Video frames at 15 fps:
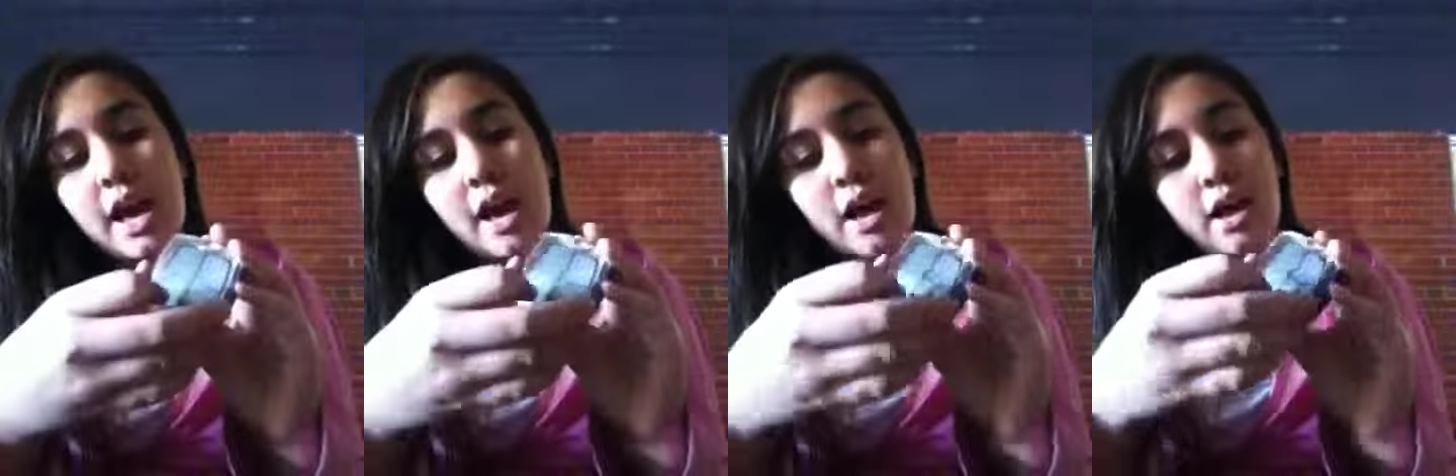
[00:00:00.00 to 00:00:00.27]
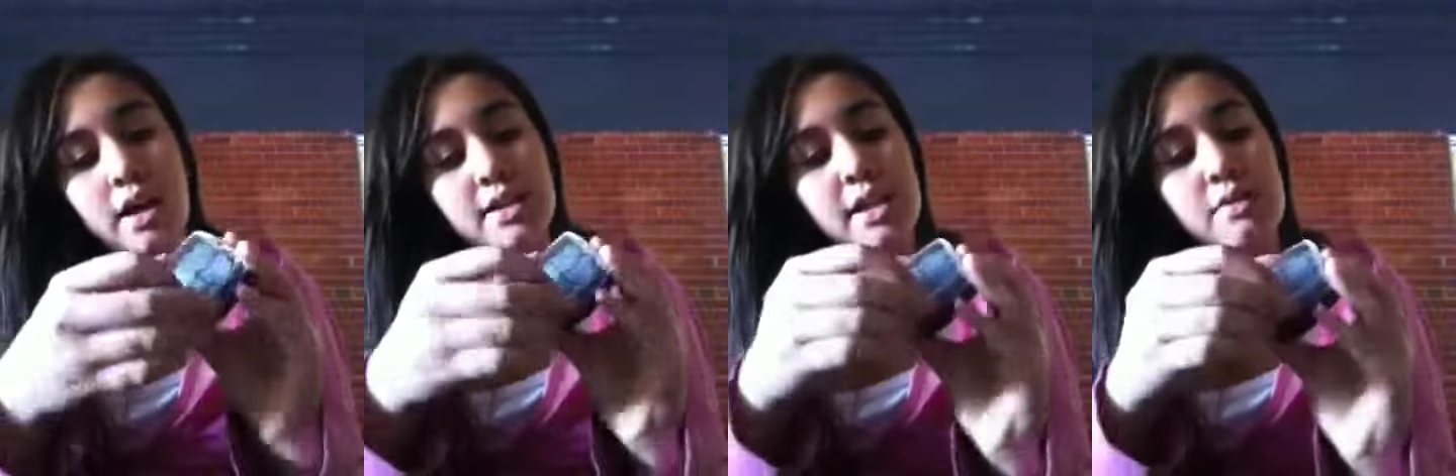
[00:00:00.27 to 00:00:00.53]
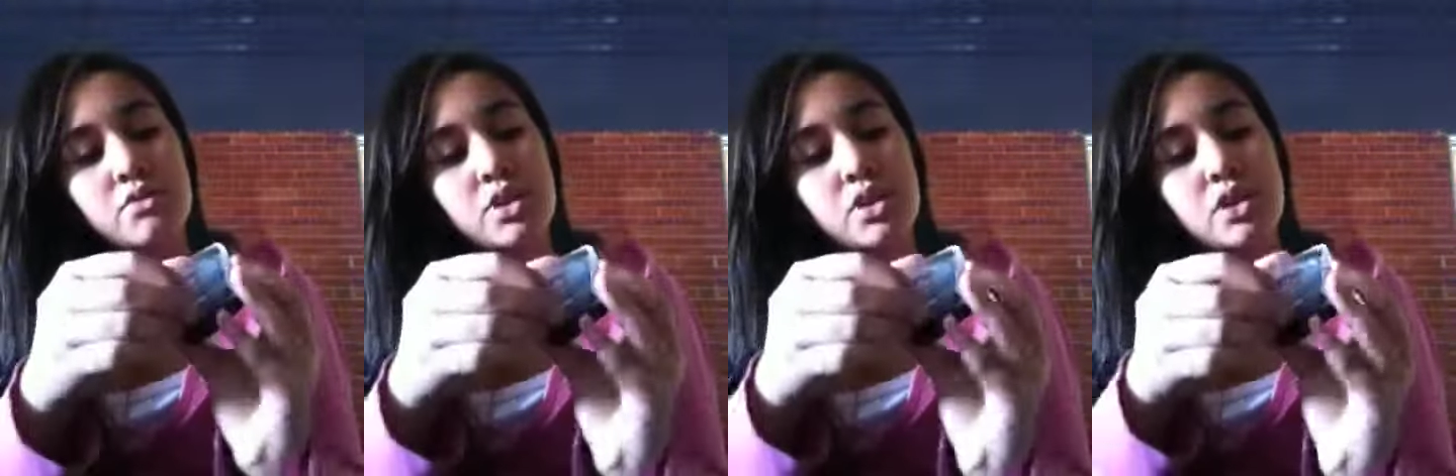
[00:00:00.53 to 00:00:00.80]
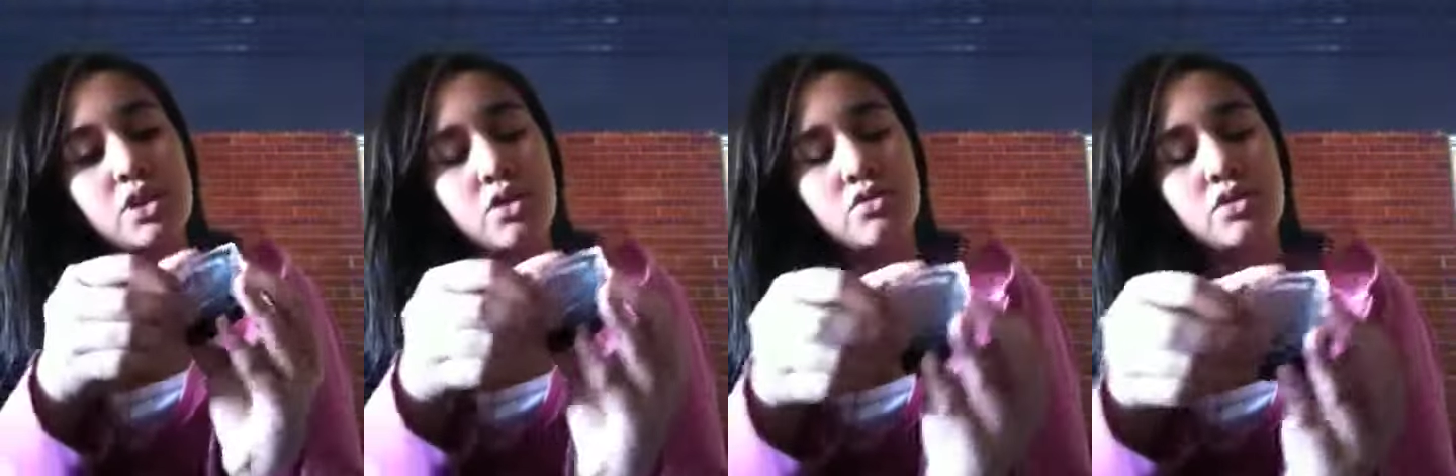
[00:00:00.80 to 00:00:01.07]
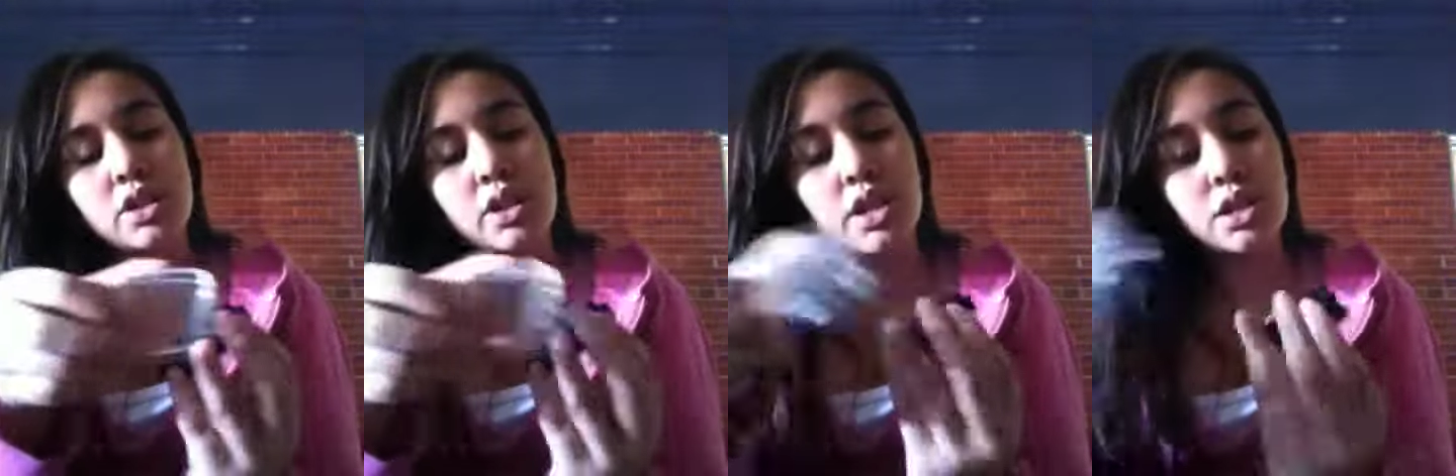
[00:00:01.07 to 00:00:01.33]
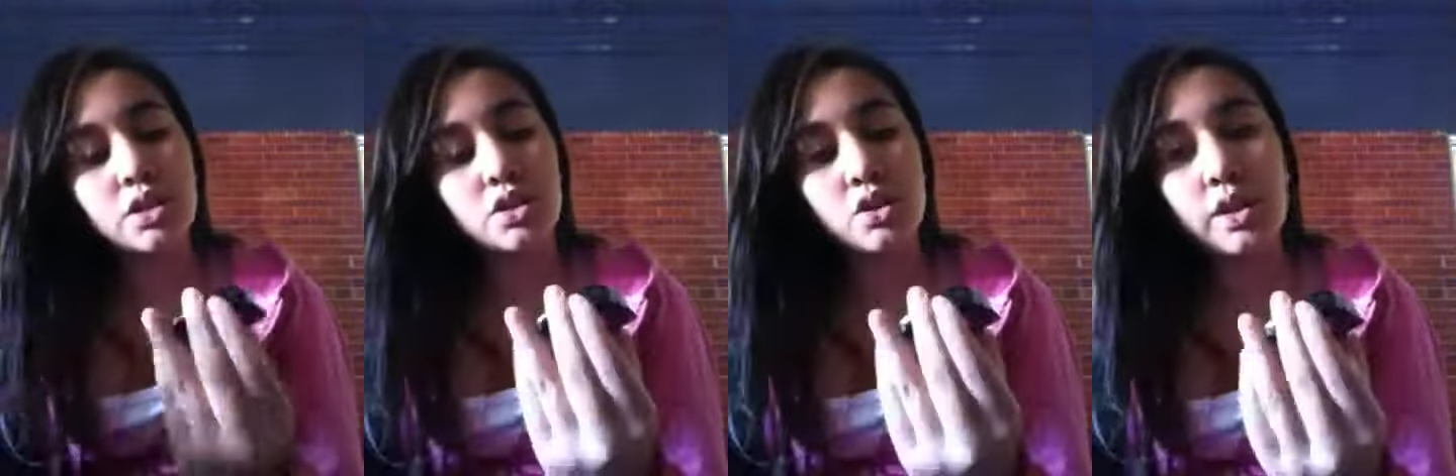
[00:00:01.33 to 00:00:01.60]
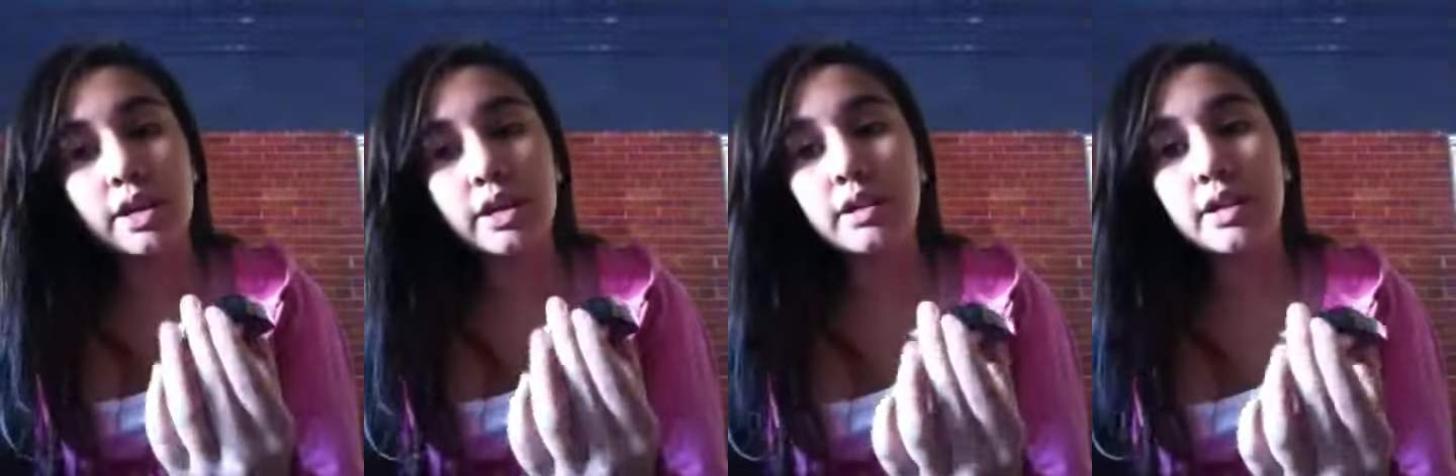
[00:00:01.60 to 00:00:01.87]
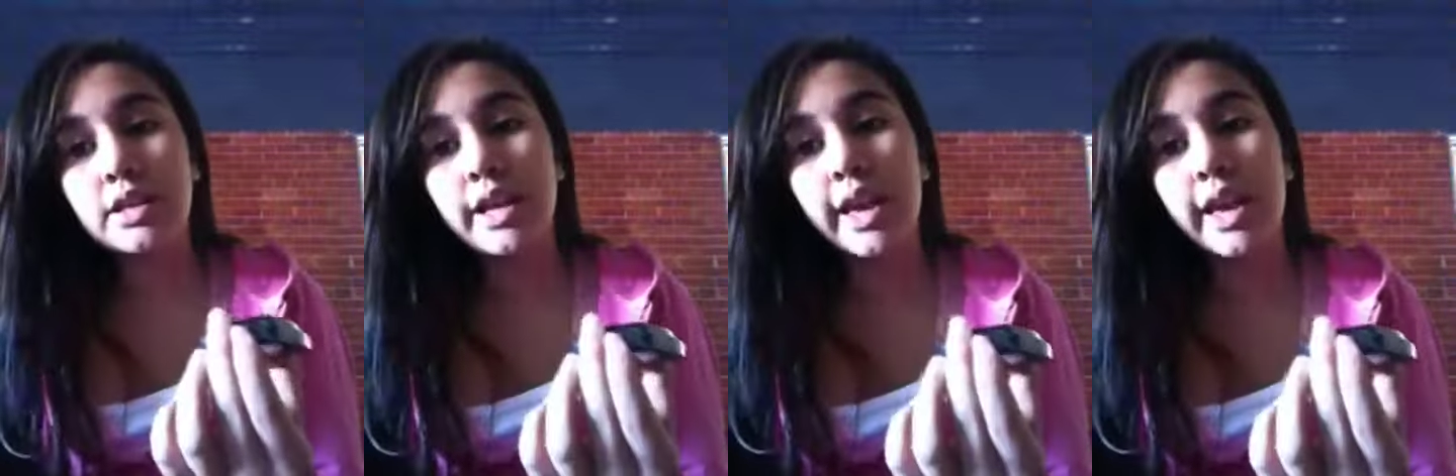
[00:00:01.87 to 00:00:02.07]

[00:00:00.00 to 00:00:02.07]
I was using it during the